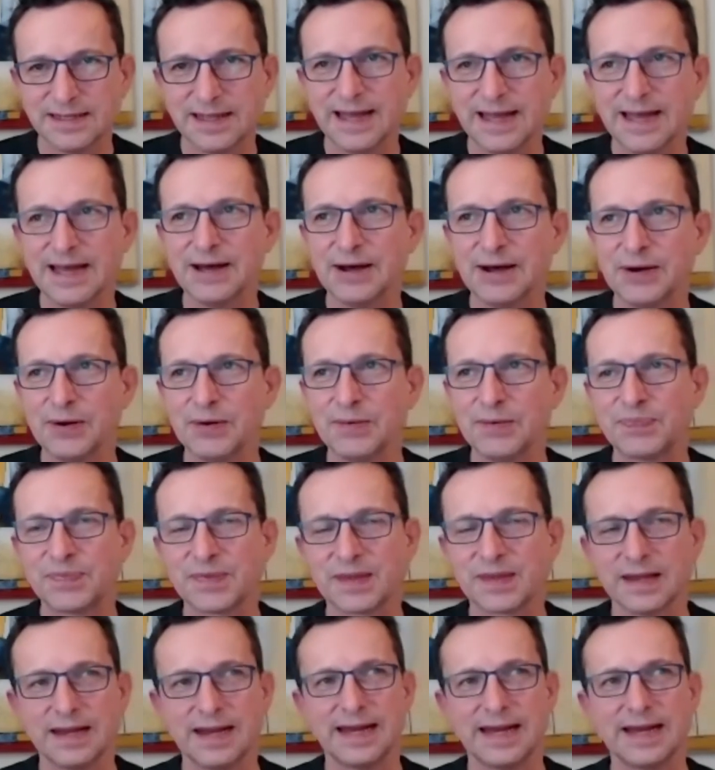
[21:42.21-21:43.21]
now
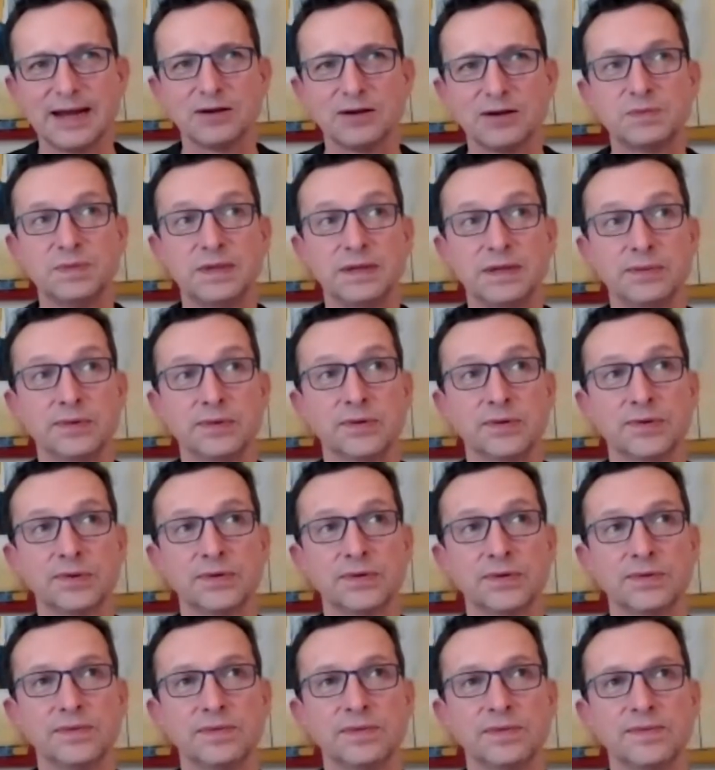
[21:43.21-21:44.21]
allows
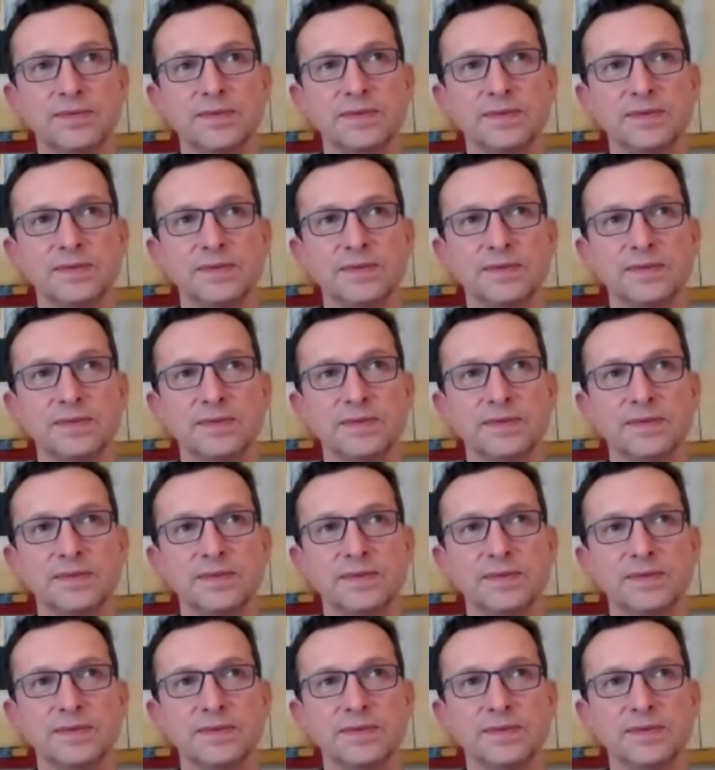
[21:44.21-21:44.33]
people,